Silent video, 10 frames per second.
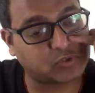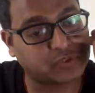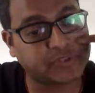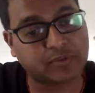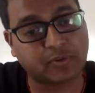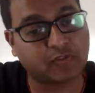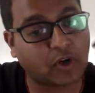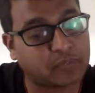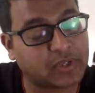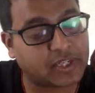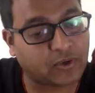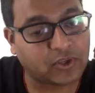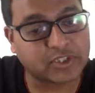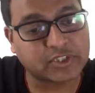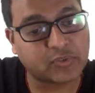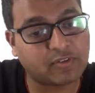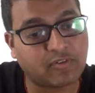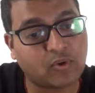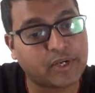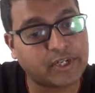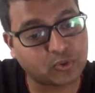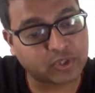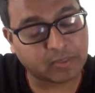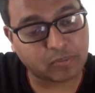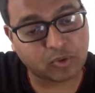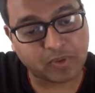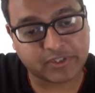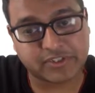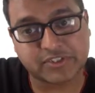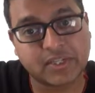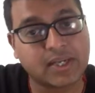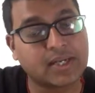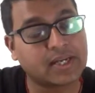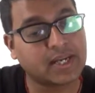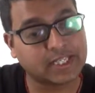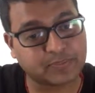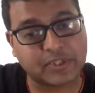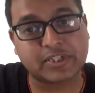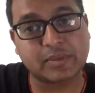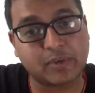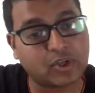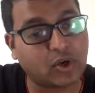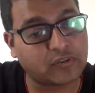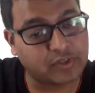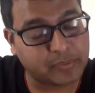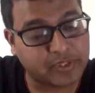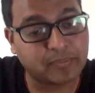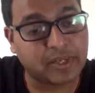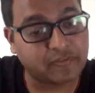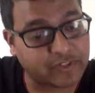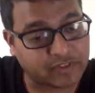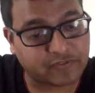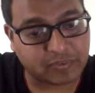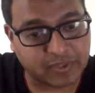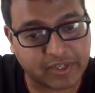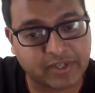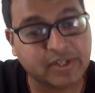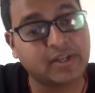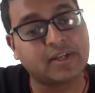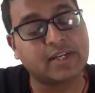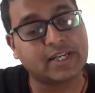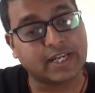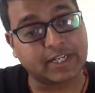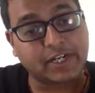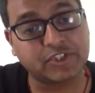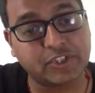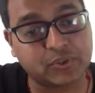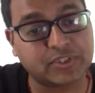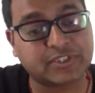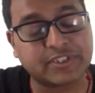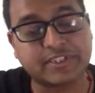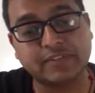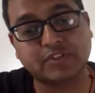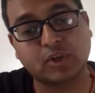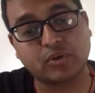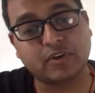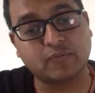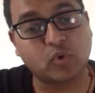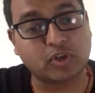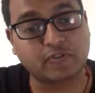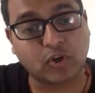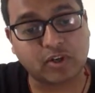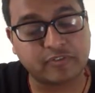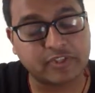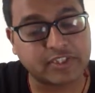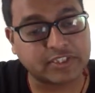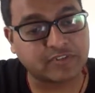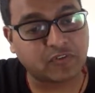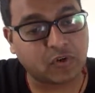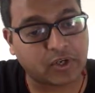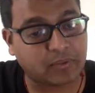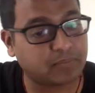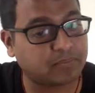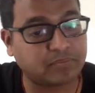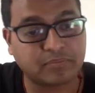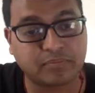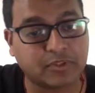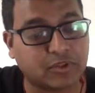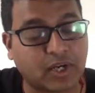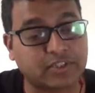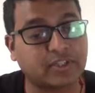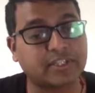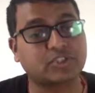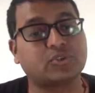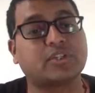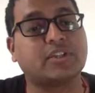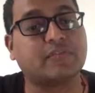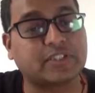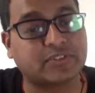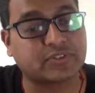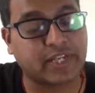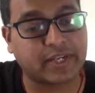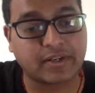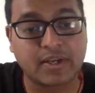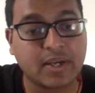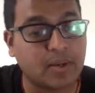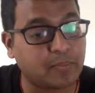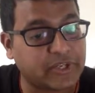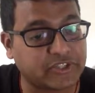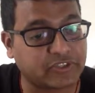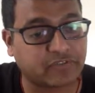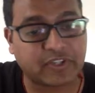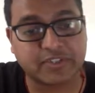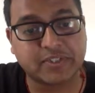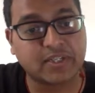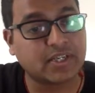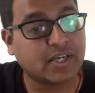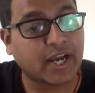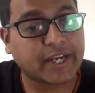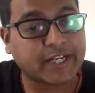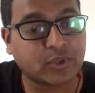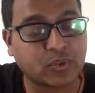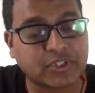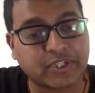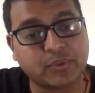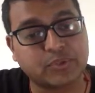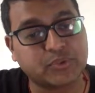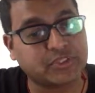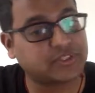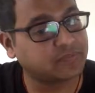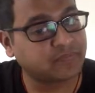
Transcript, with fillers: which means about forty billion dollars will flow into crypto markets, especially Bitcoin will be benefited from that. In addition to this, this gives a, a vote of confidence for you know other institutional investors like pension funds, high net worth individuals,